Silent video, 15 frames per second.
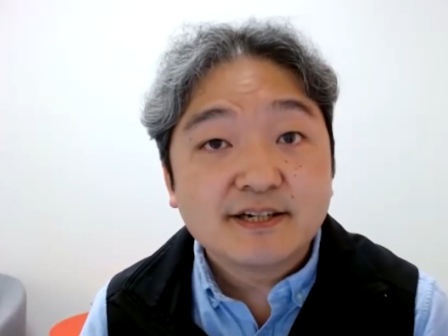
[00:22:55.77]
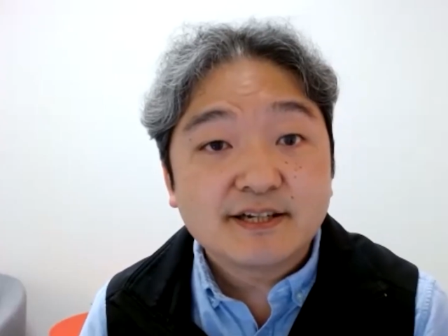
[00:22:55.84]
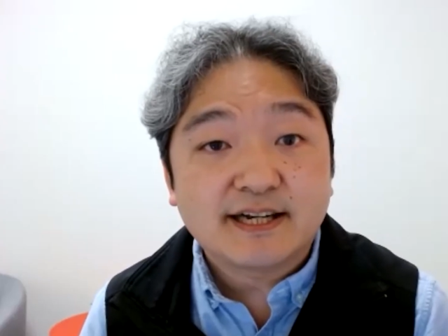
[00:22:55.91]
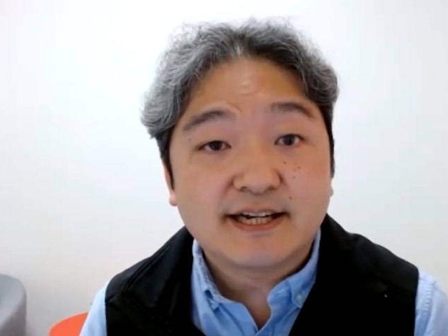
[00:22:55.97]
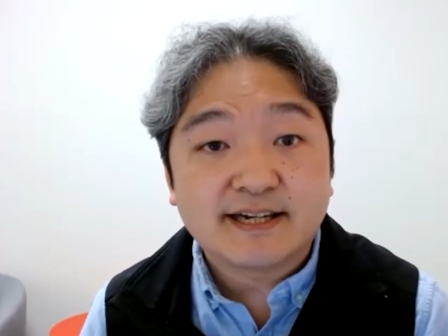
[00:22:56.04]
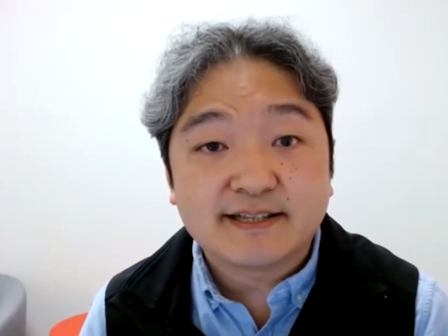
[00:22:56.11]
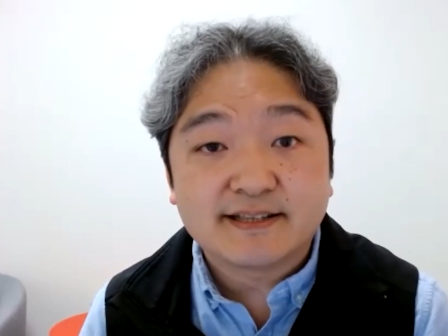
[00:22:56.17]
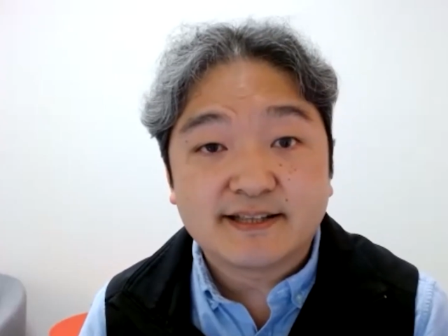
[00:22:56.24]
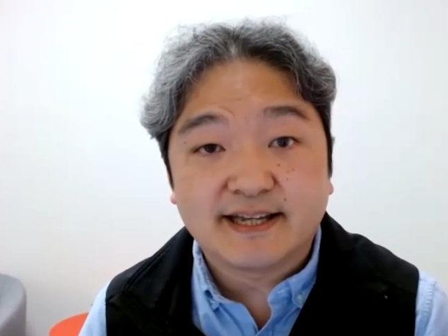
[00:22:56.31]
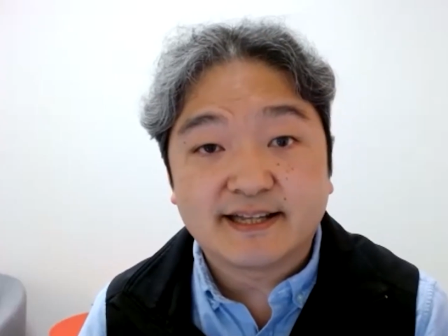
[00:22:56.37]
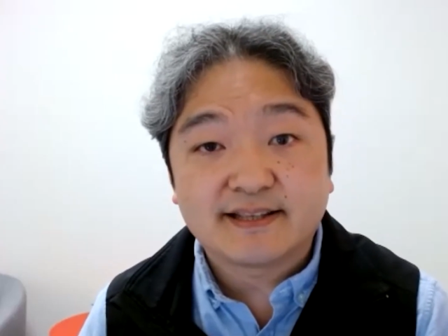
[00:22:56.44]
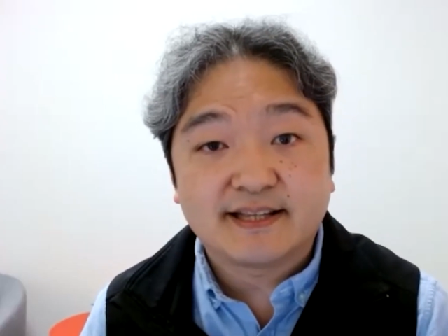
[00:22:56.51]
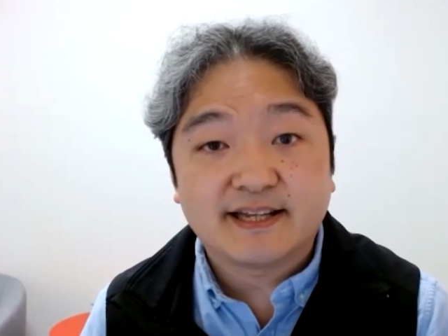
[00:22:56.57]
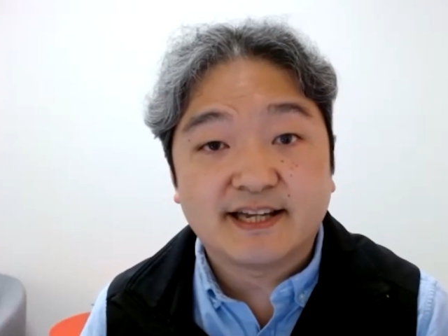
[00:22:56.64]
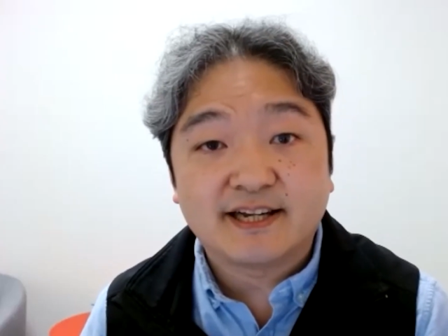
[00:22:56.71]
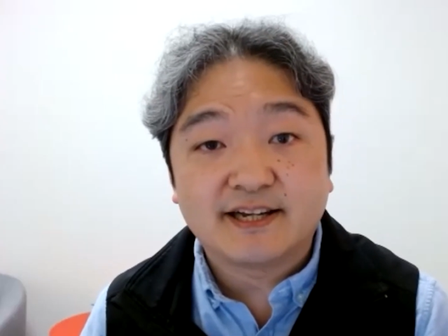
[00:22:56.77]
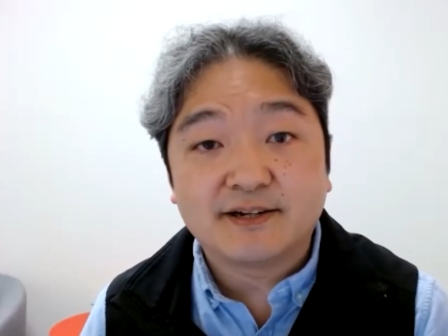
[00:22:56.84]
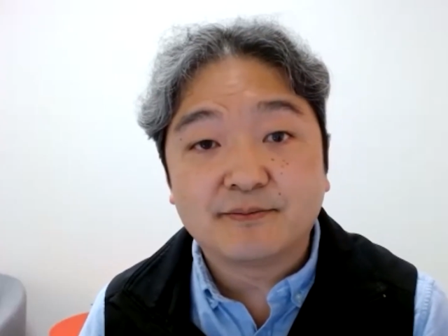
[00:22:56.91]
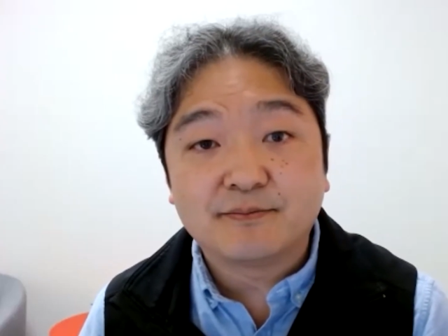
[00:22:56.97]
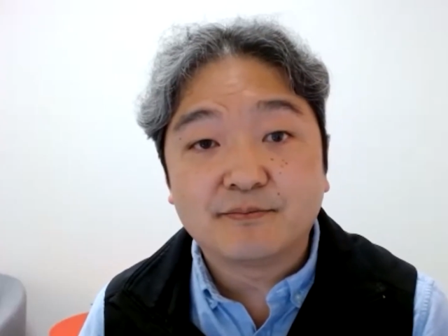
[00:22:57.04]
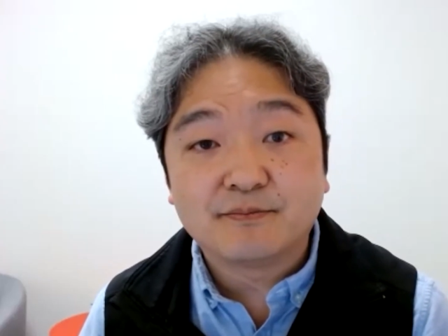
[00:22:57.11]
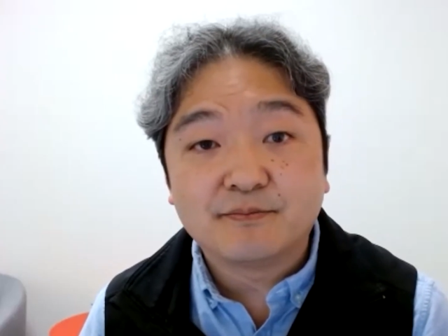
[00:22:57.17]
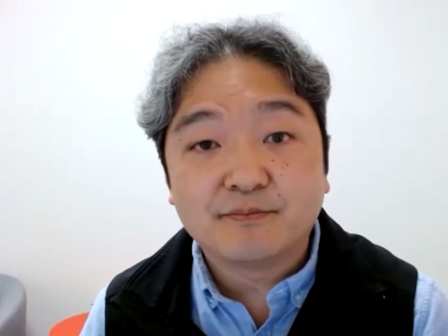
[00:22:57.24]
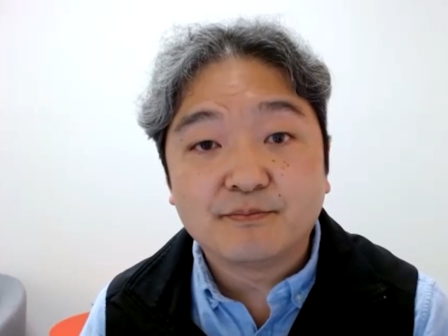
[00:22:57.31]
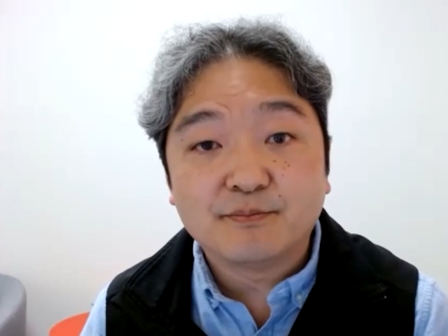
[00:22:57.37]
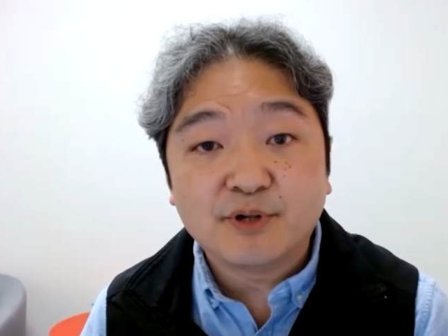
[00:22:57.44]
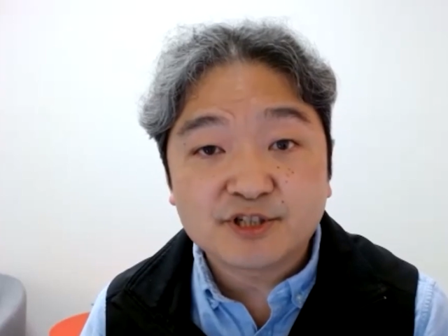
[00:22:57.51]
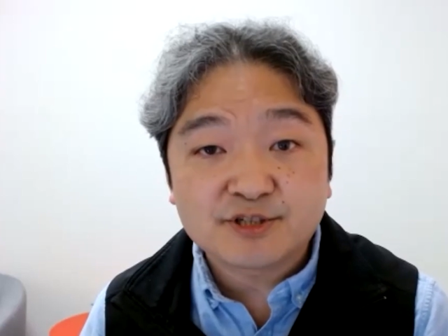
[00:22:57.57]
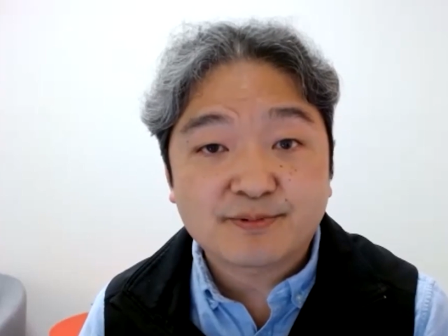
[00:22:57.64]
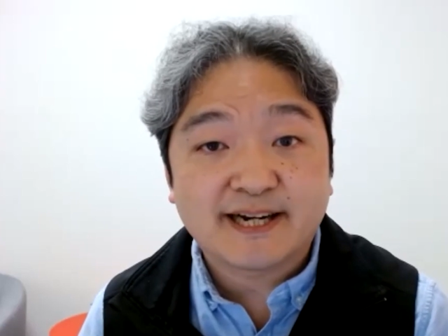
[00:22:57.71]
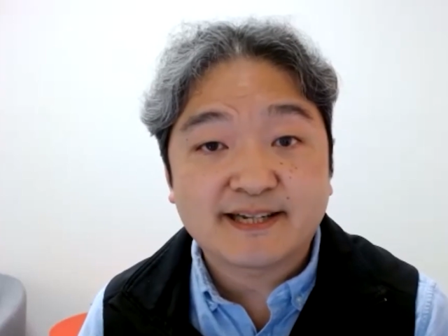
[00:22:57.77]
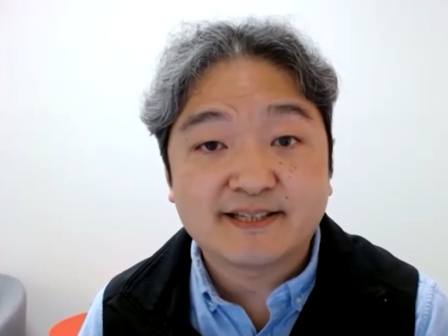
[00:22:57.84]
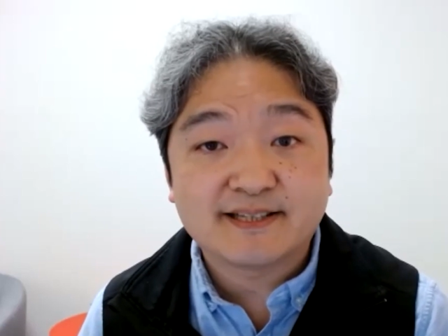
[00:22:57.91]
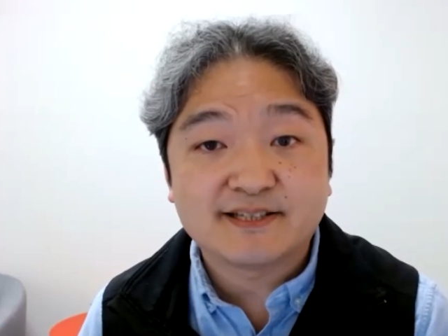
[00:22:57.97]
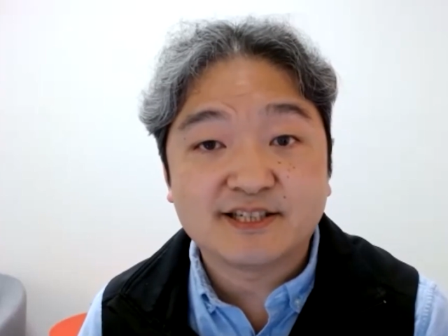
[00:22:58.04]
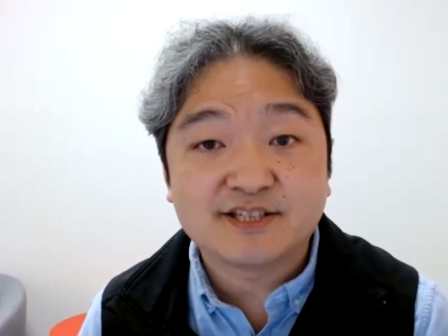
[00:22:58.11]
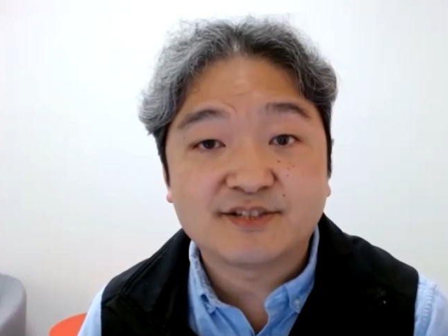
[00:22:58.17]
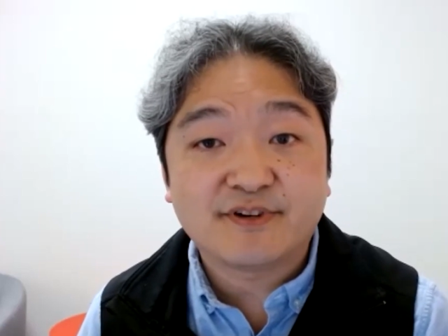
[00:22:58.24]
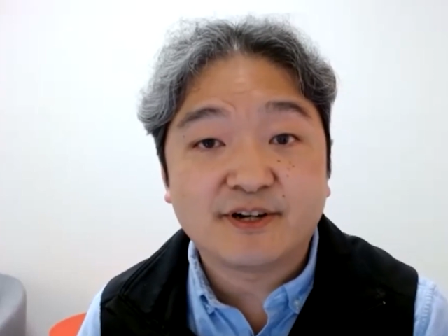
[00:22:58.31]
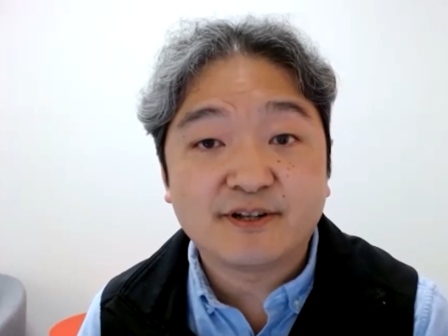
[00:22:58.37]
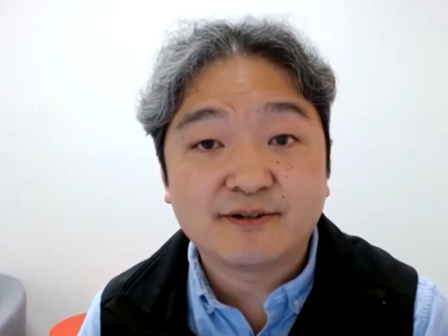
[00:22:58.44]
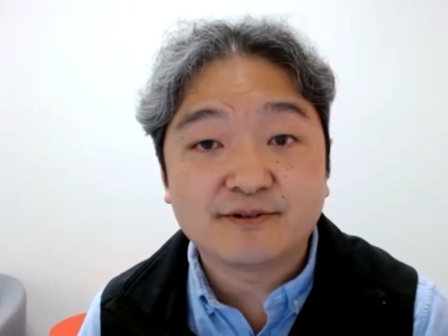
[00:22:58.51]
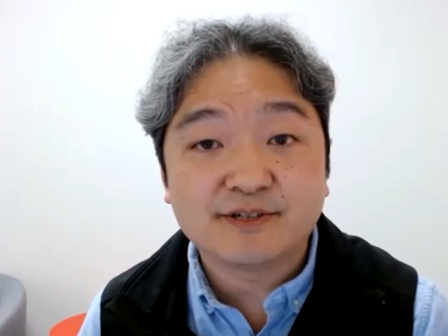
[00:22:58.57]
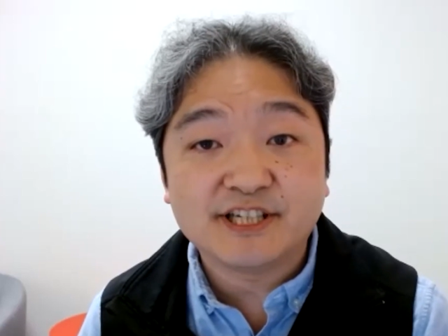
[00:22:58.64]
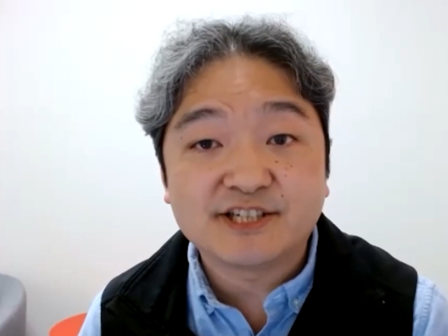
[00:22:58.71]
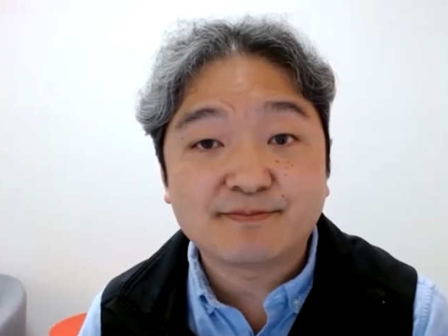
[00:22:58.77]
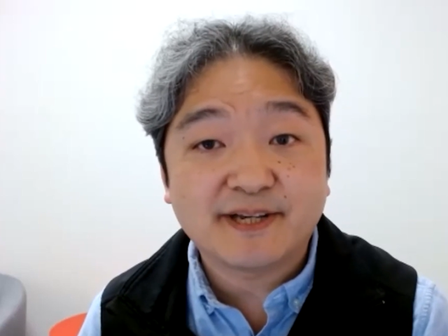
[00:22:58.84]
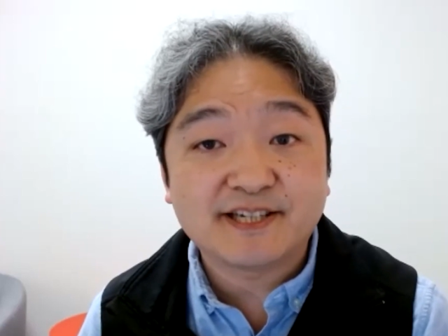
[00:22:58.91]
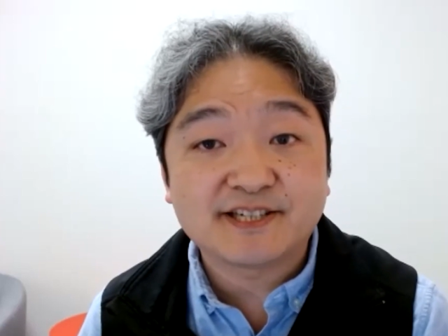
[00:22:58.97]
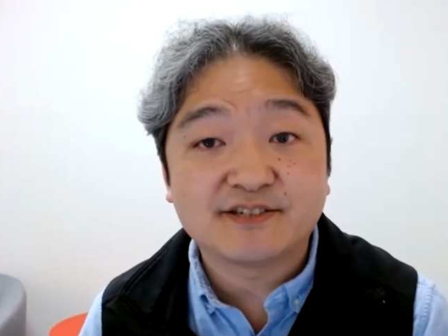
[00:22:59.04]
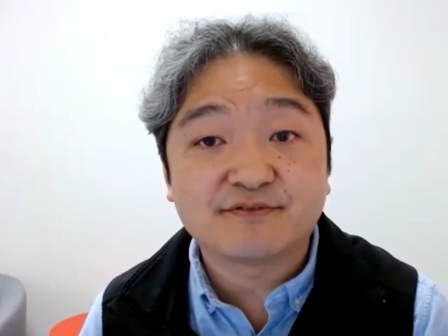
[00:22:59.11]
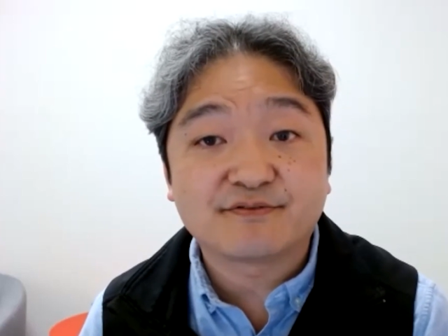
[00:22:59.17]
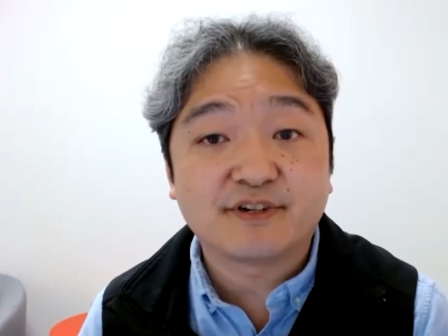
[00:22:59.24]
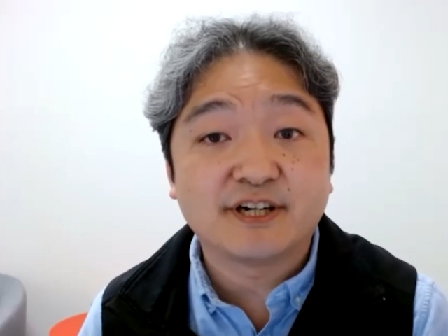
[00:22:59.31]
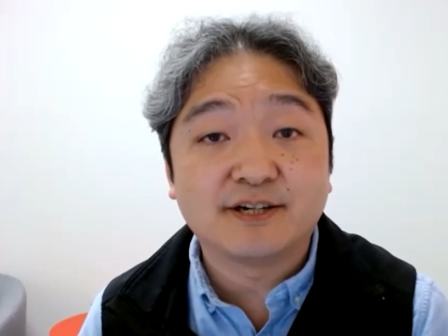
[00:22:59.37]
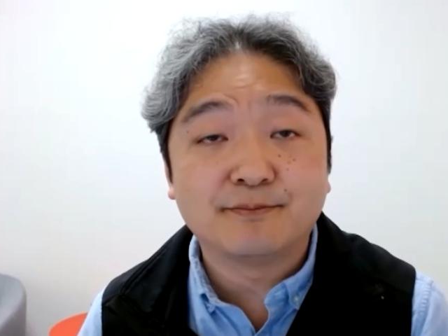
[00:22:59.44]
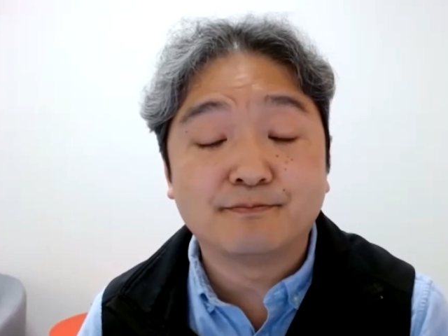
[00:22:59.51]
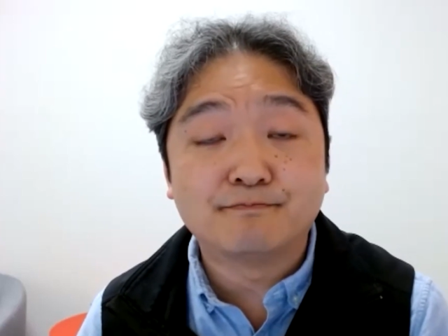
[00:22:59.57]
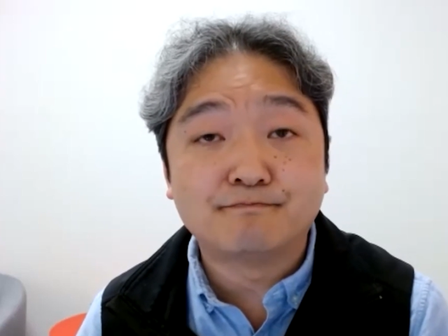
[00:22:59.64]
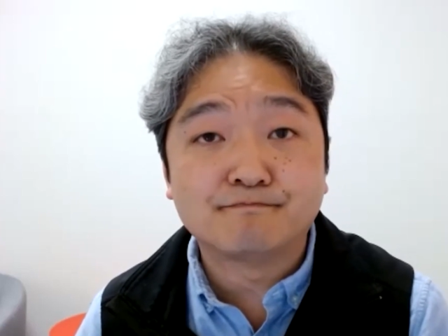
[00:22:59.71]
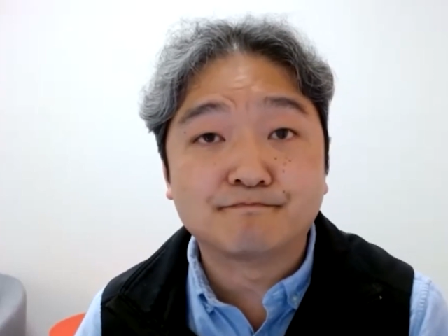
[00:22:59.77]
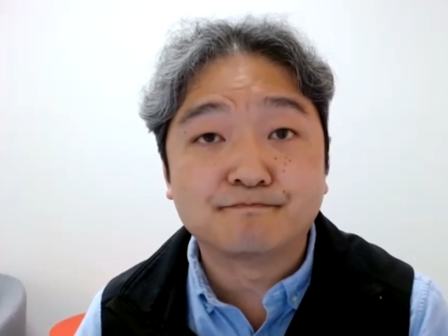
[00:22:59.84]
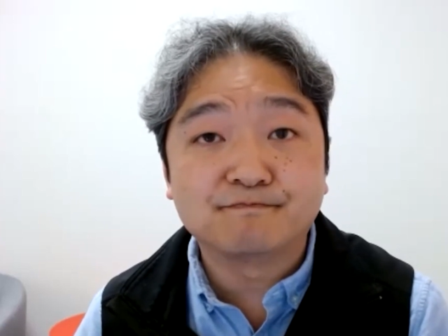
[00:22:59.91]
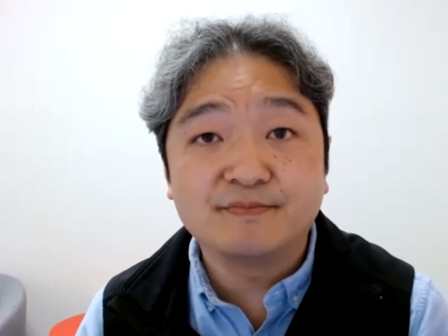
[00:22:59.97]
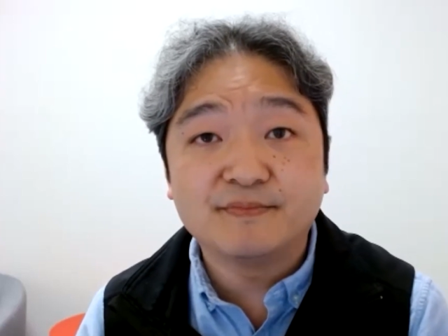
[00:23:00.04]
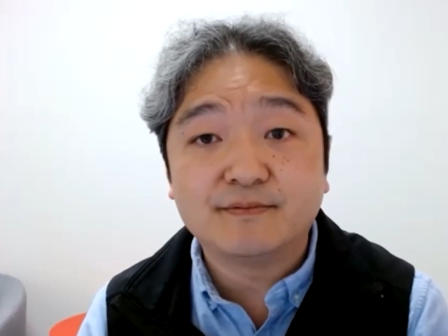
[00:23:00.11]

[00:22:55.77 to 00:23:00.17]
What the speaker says: That most practices follow each patient from